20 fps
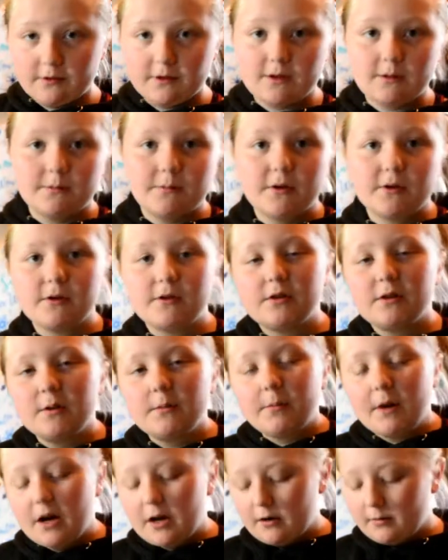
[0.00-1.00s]
it doesn't burn to
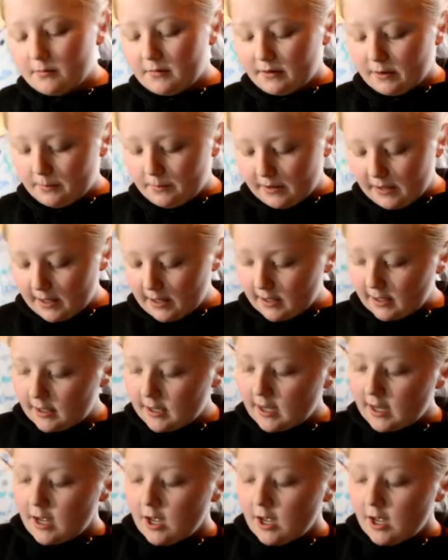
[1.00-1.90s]
the bottom of the pan.